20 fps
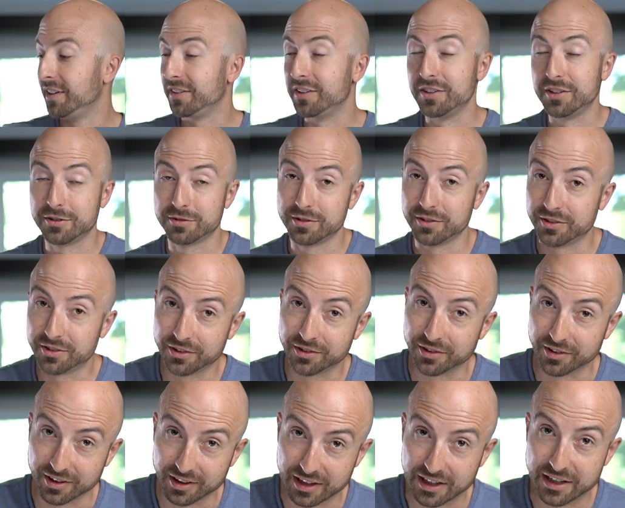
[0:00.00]
the
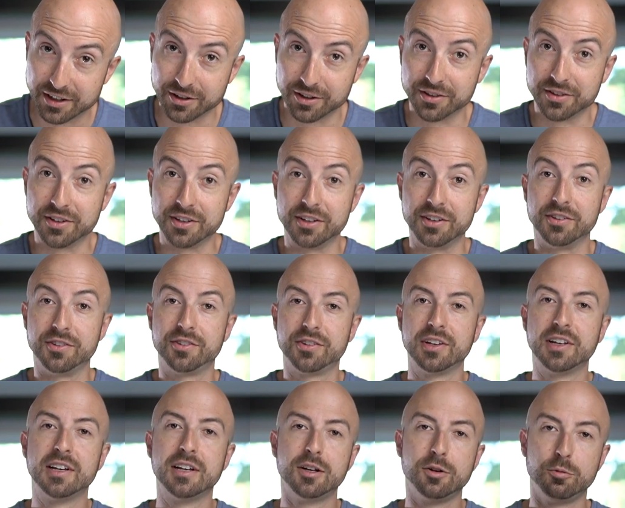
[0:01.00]
differences in light on these,
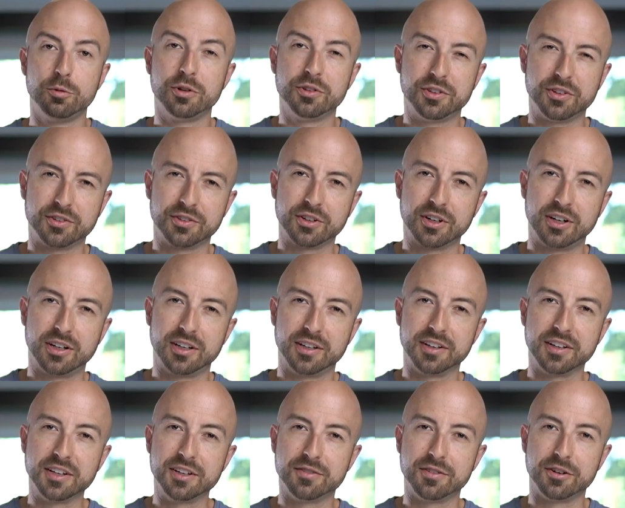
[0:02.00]
we'll just call
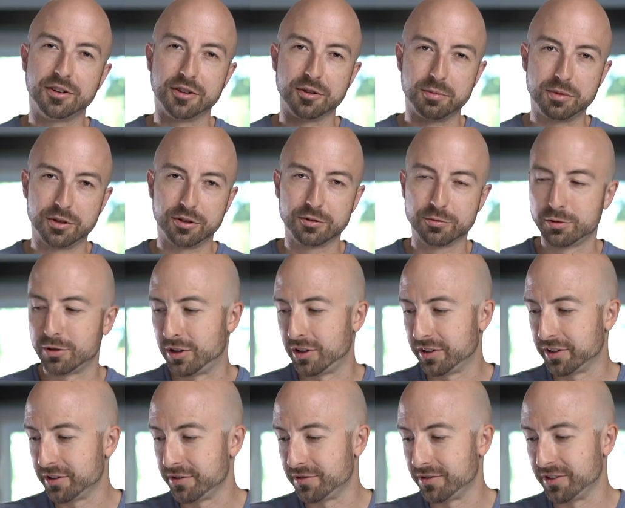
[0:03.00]
it even on the build
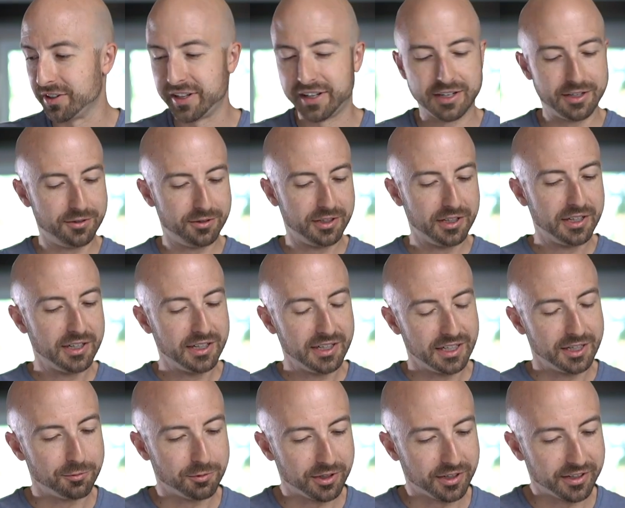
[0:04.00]
quality for now,
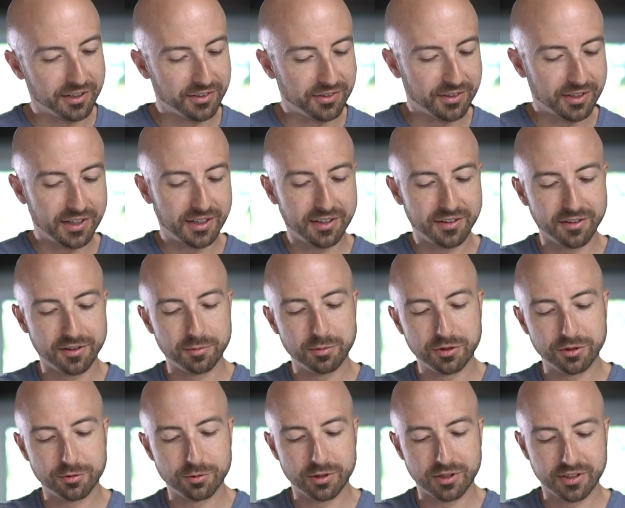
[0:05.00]
and we're going to say that the
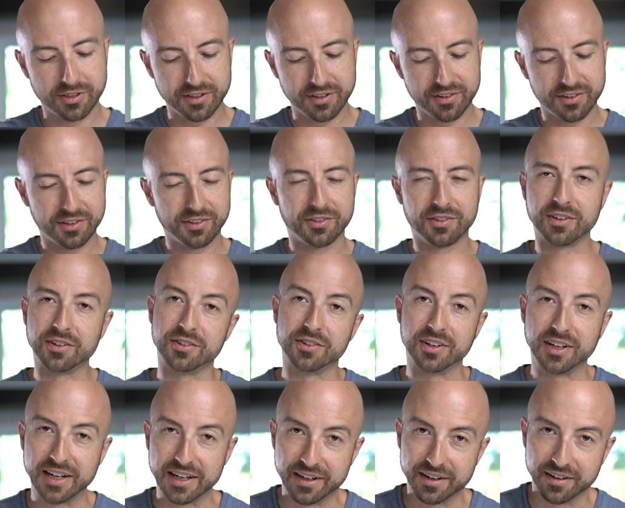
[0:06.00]
build quality of this is
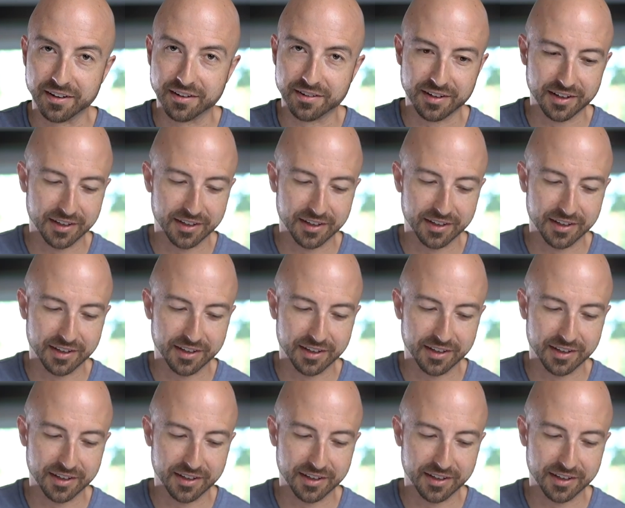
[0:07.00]
an eight out of